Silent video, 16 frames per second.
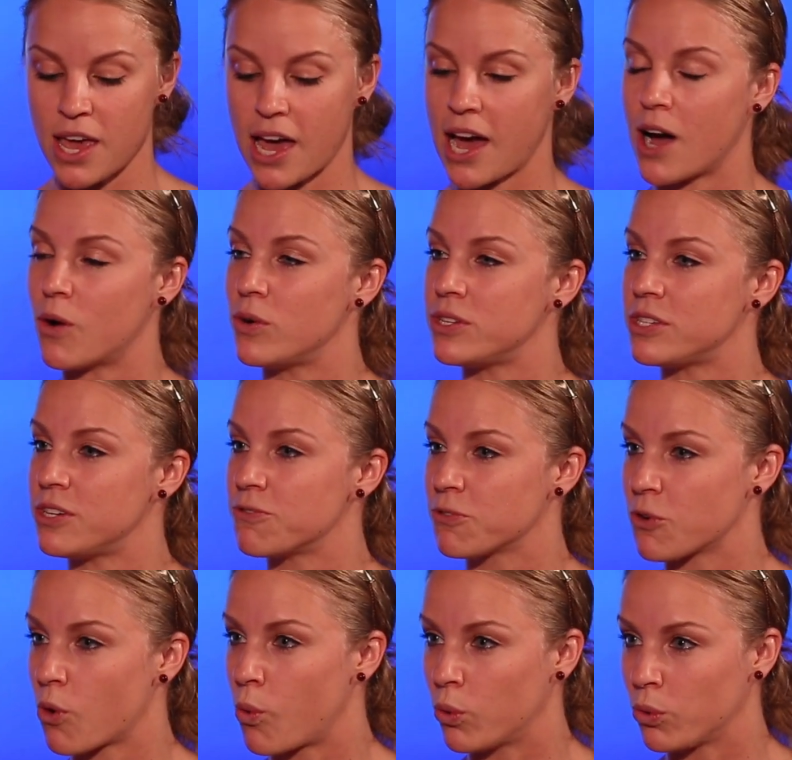How is it
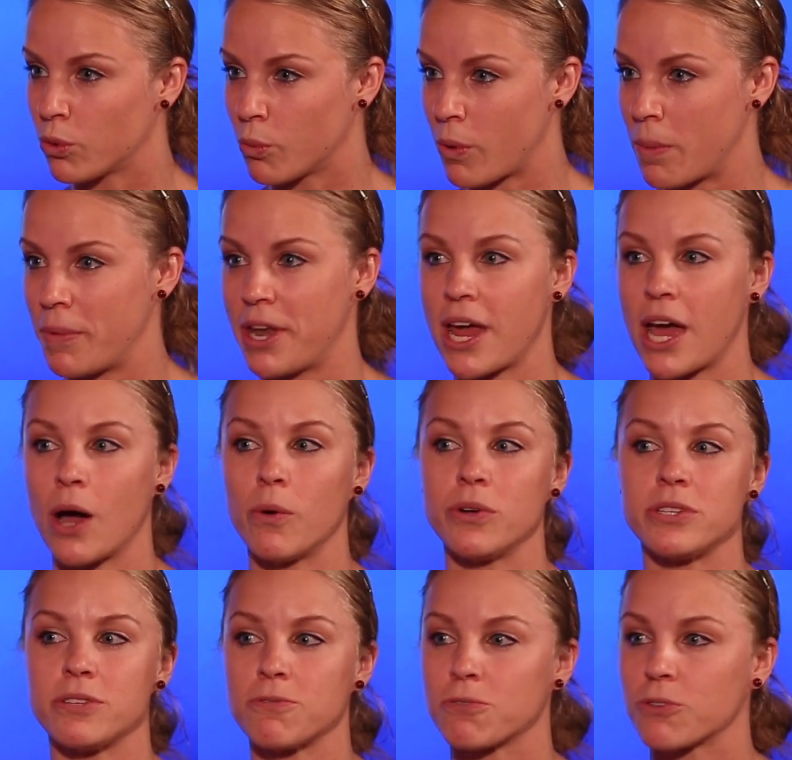for older women? How
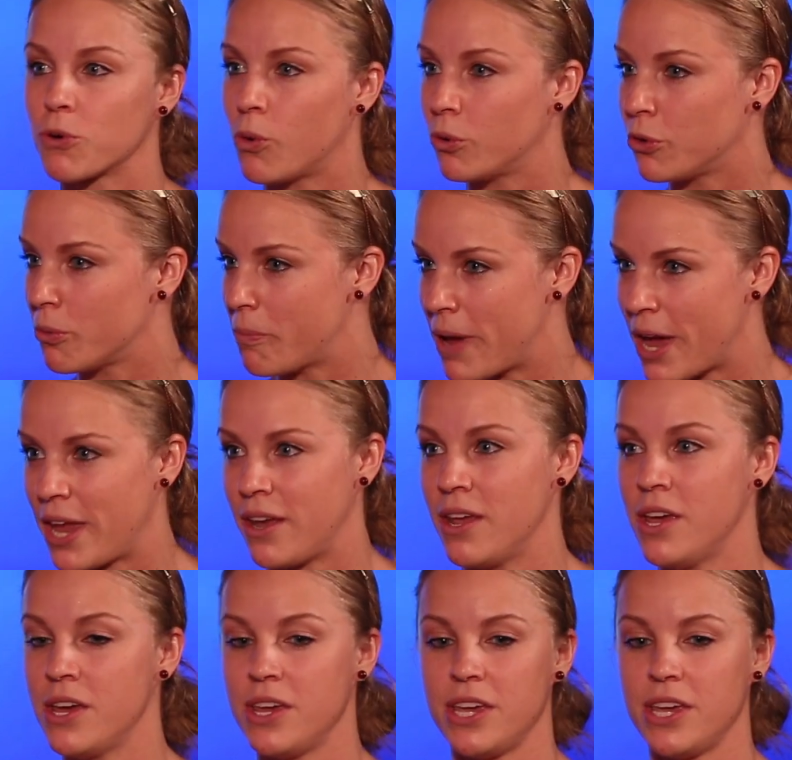is it for older men?